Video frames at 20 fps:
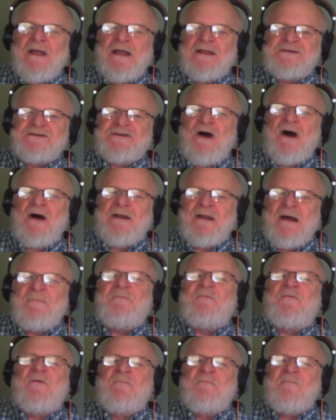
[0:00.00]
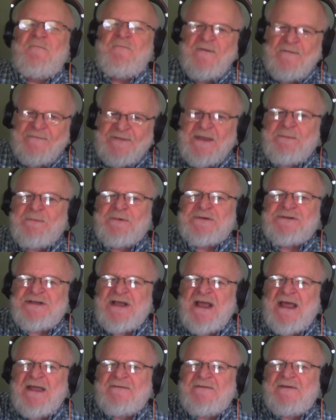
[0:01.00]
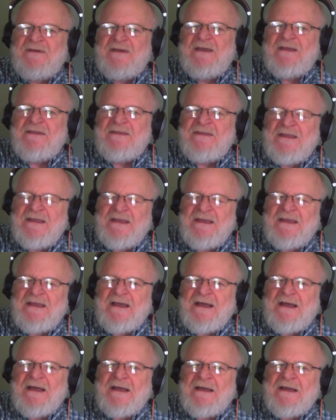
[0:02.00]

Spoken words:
It's gone up from 50% in the